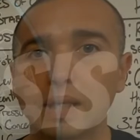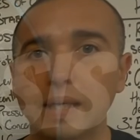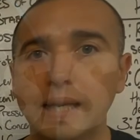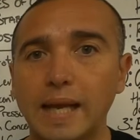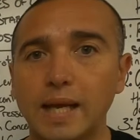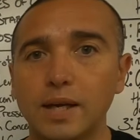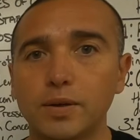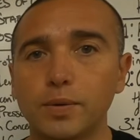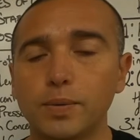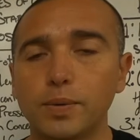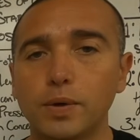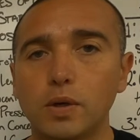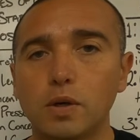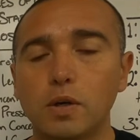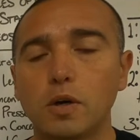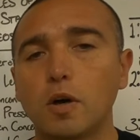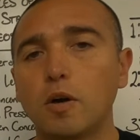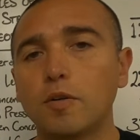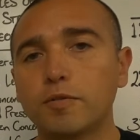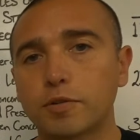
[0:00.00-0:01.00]
Now,
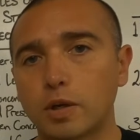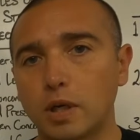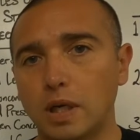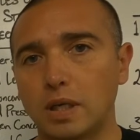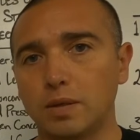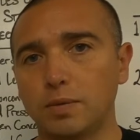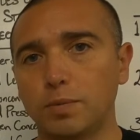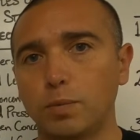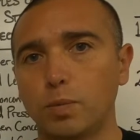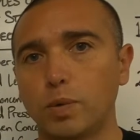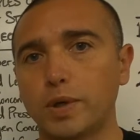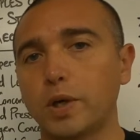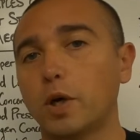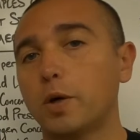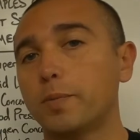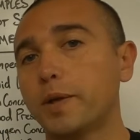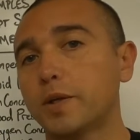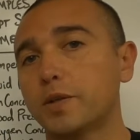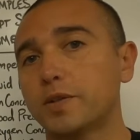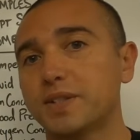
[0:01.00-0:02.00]
overall, what
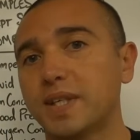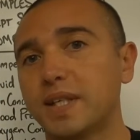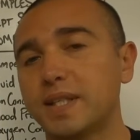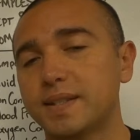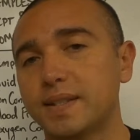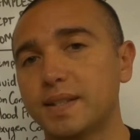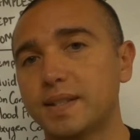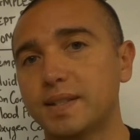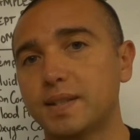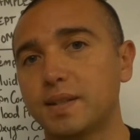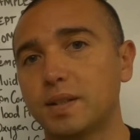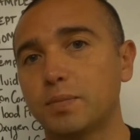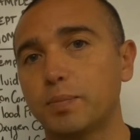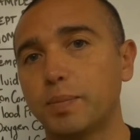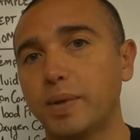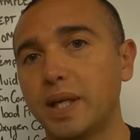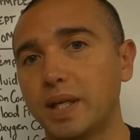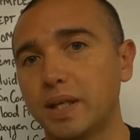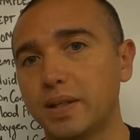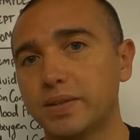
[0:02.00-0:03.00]
homeostasis
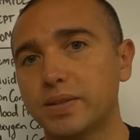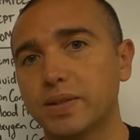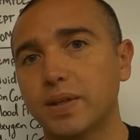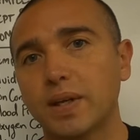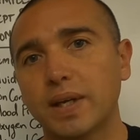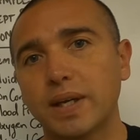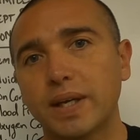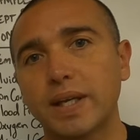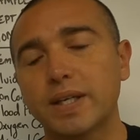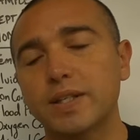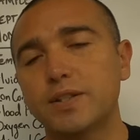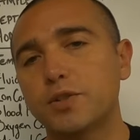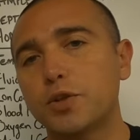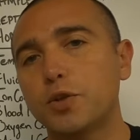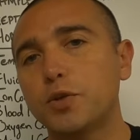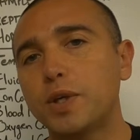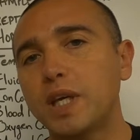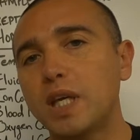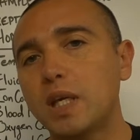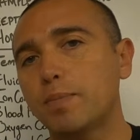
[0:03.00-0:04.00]
means is
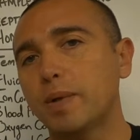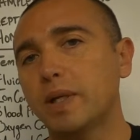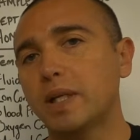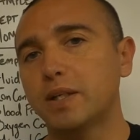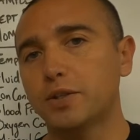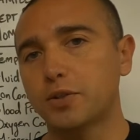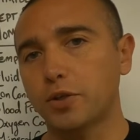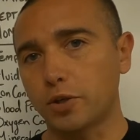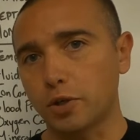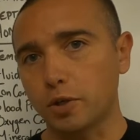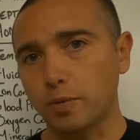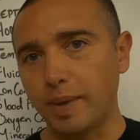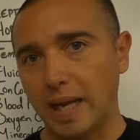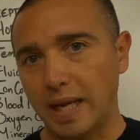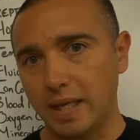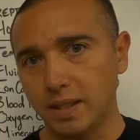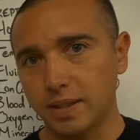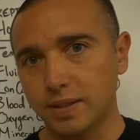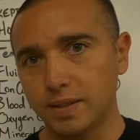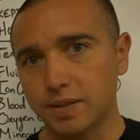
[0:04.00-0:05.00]
to keep an internal
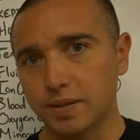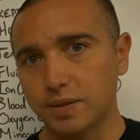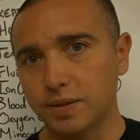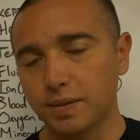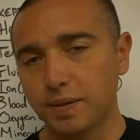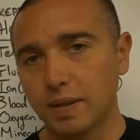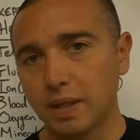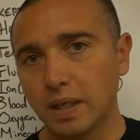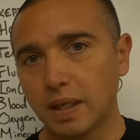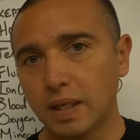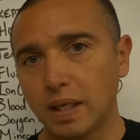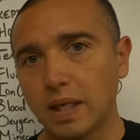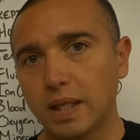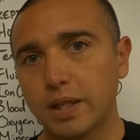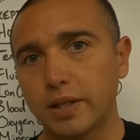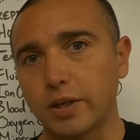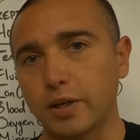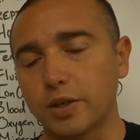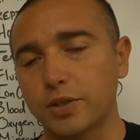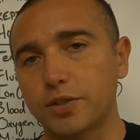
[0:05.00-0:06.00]
balance.
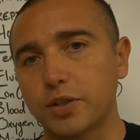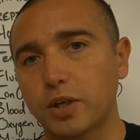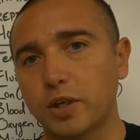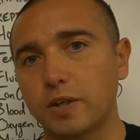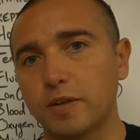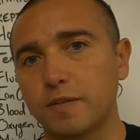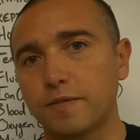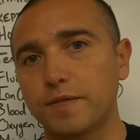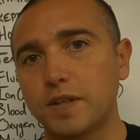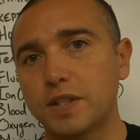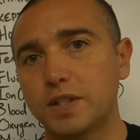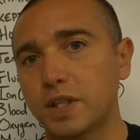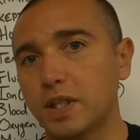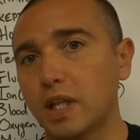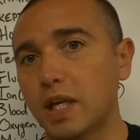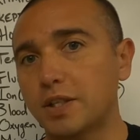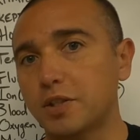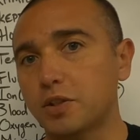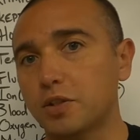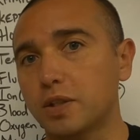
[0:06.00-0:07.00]
There are certain
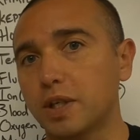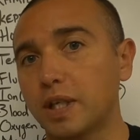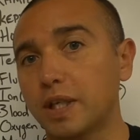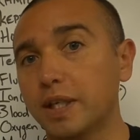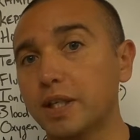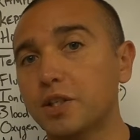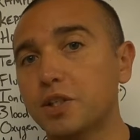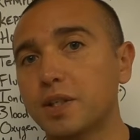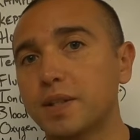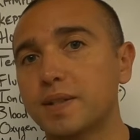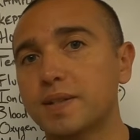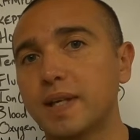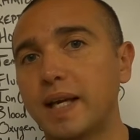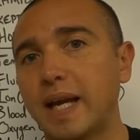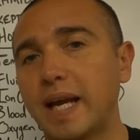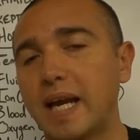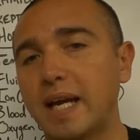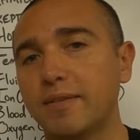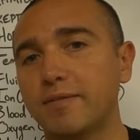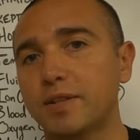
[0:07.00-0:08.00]
physiological conditions that
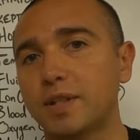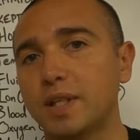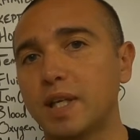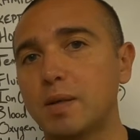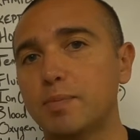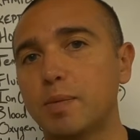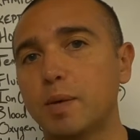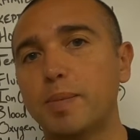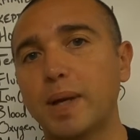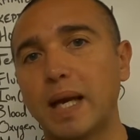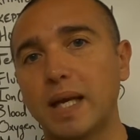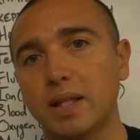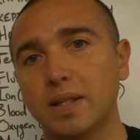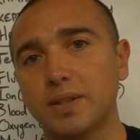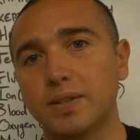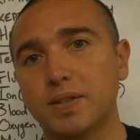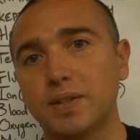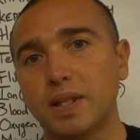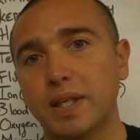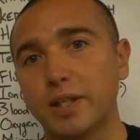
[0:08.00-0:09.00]
have to keep a
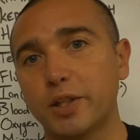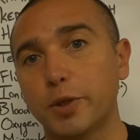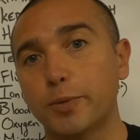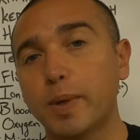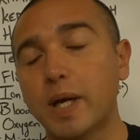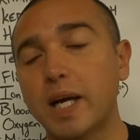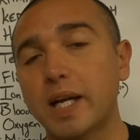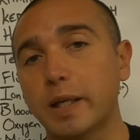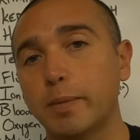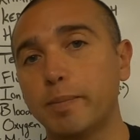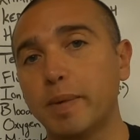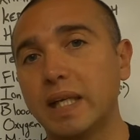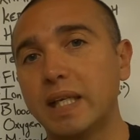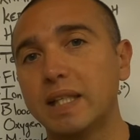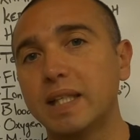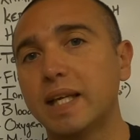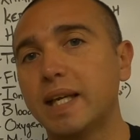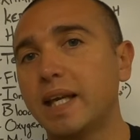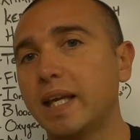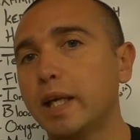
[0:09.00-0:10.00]
balance in your body,
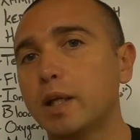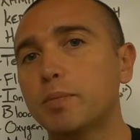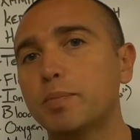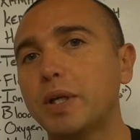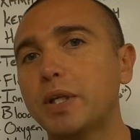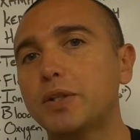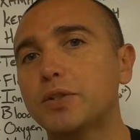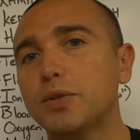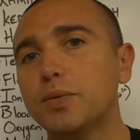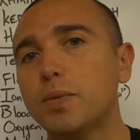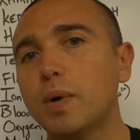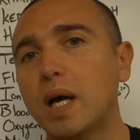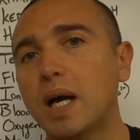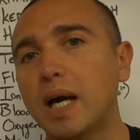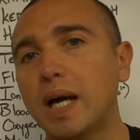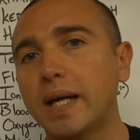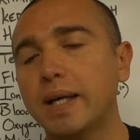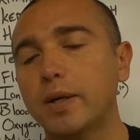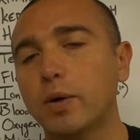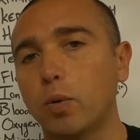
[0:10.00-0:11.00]
meaning they can't be too
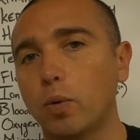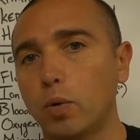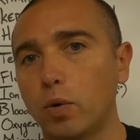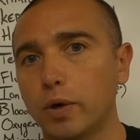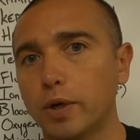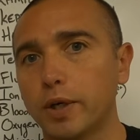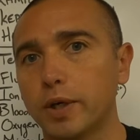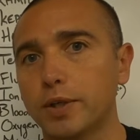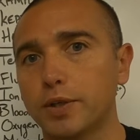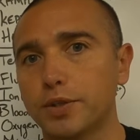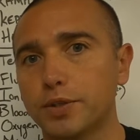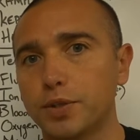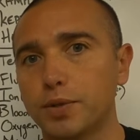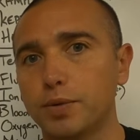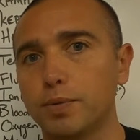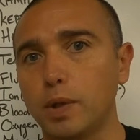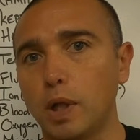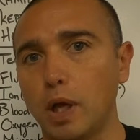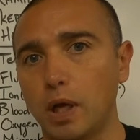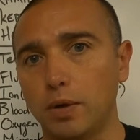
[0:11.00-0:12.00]
high or
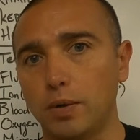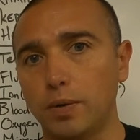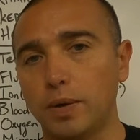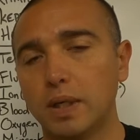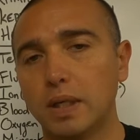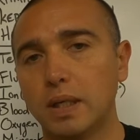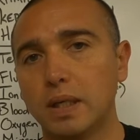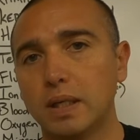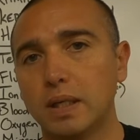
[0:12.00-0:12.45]
too low.